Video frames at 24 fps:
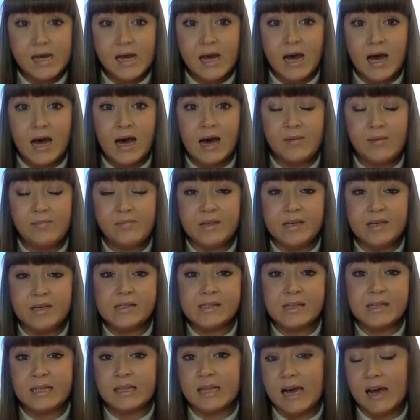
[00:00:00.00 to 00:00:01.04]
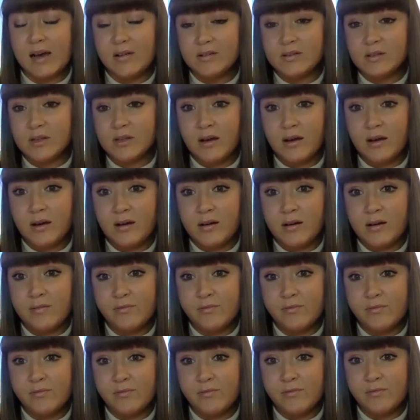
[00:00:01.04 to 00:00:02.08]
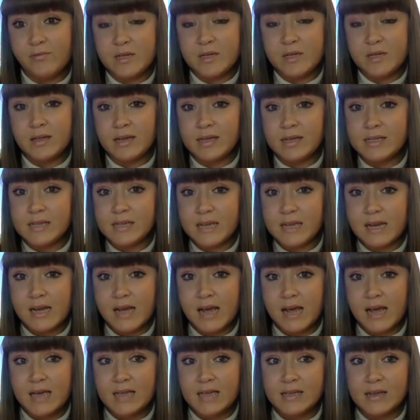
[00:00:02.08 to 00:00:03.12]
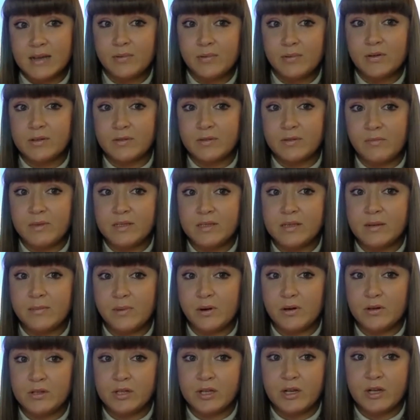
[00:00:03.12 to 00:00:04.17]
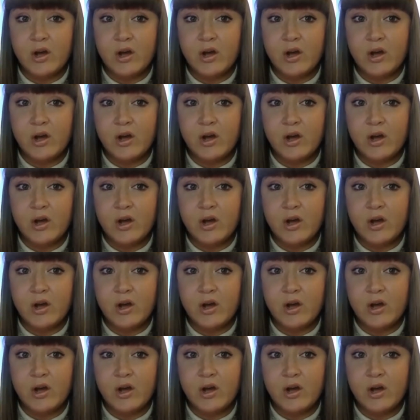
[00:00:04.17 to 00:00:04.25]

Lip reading: This allows law enforcement to collect DNA samples of a missing person